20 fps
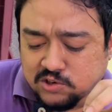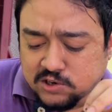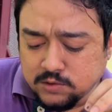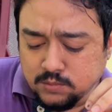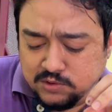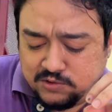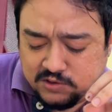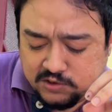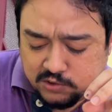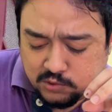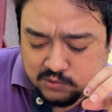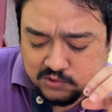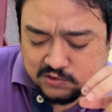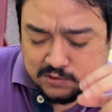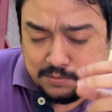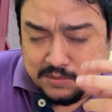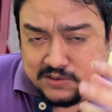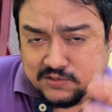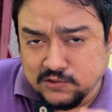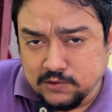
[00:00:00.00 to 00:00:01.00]
which they use is a
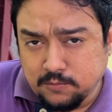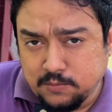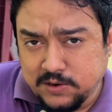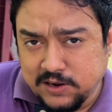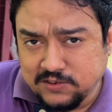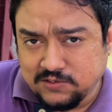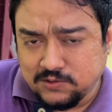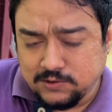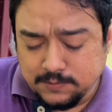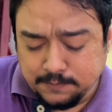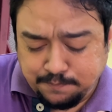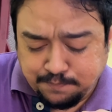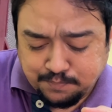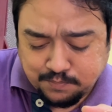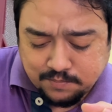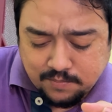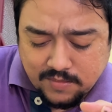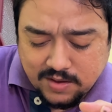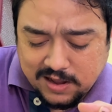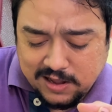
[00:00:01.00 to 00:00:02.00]
mix of breast
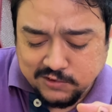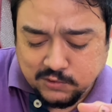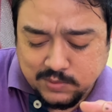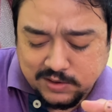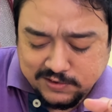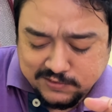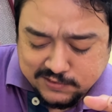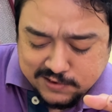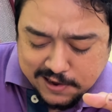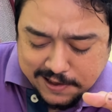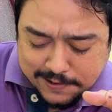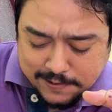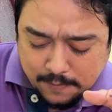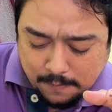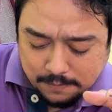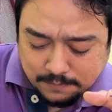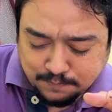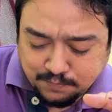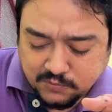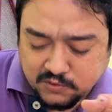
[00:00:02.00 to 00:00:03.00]
as well as leg,
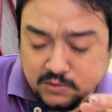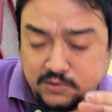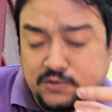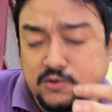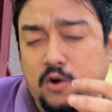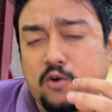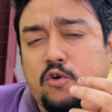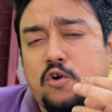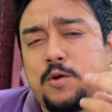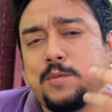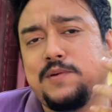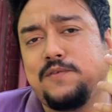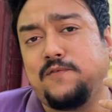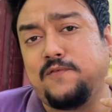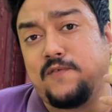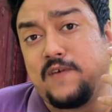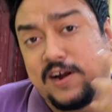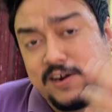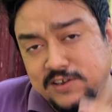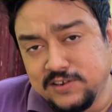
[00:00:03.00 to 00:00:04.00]
so it's not going to be
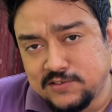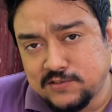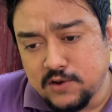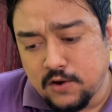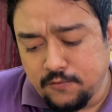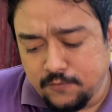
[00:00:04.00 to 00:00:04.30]
very soft,